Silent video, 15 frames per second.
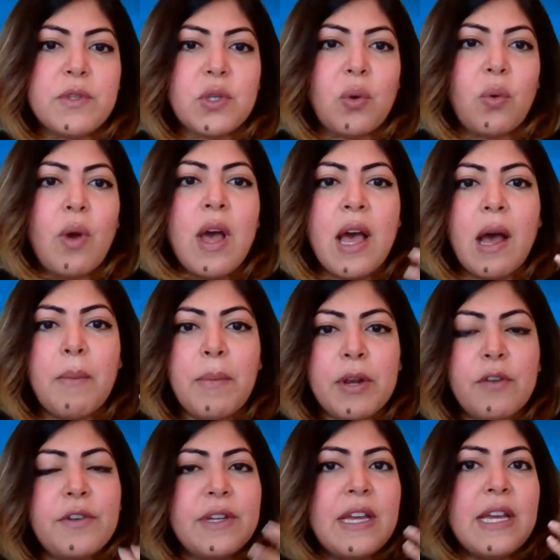So a bit
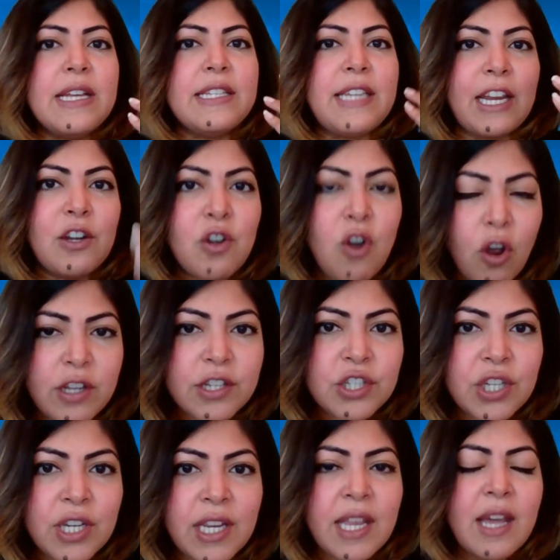of a
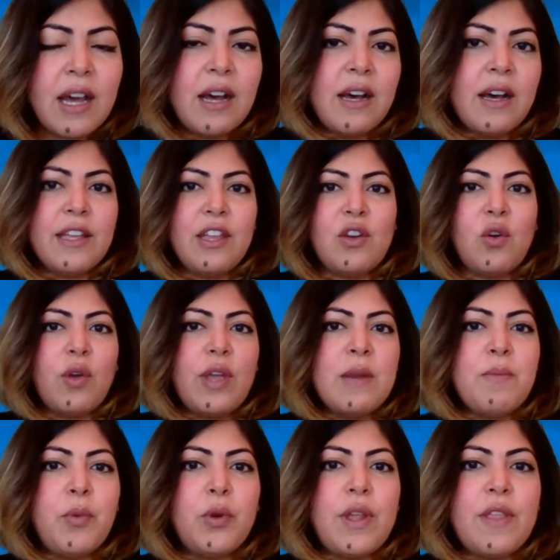technology
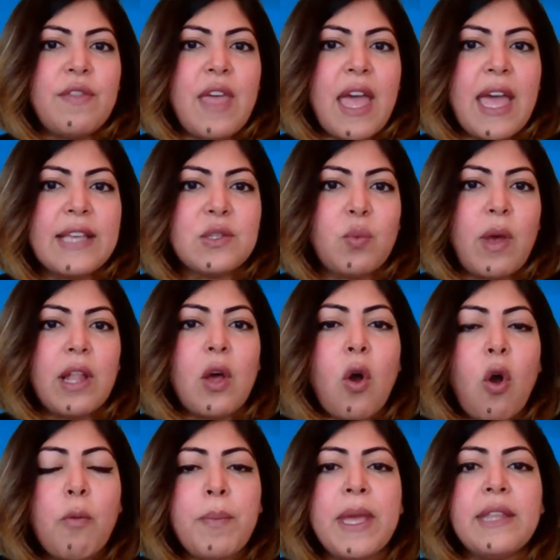input in there as well,
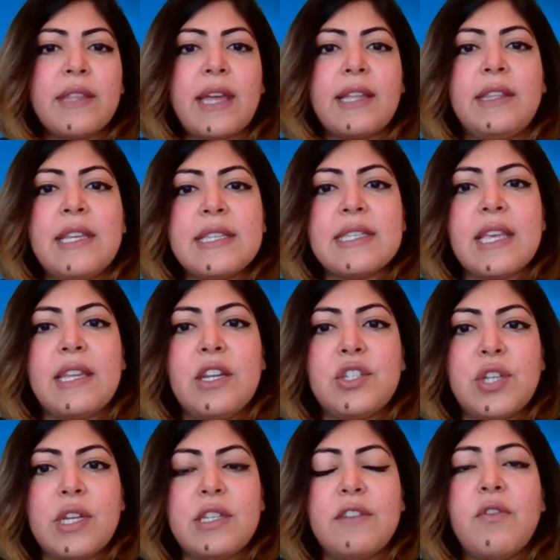hoping that this
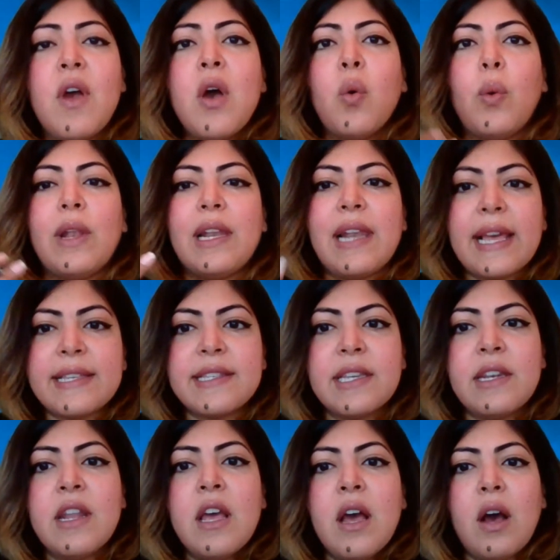initiative will
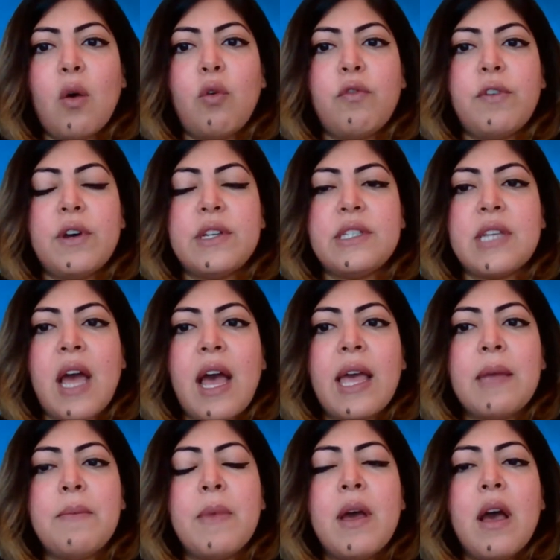lessen over
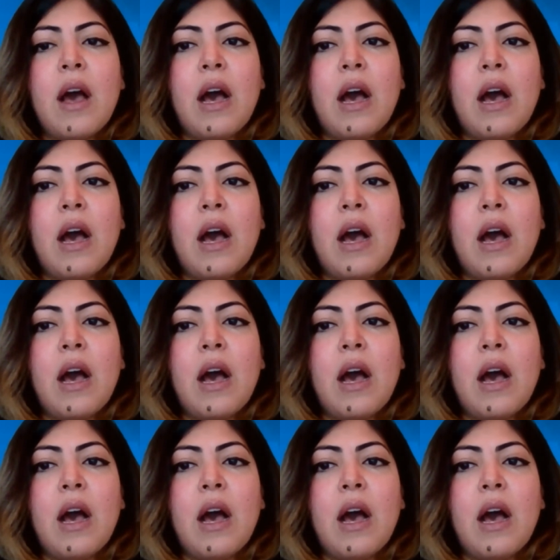time,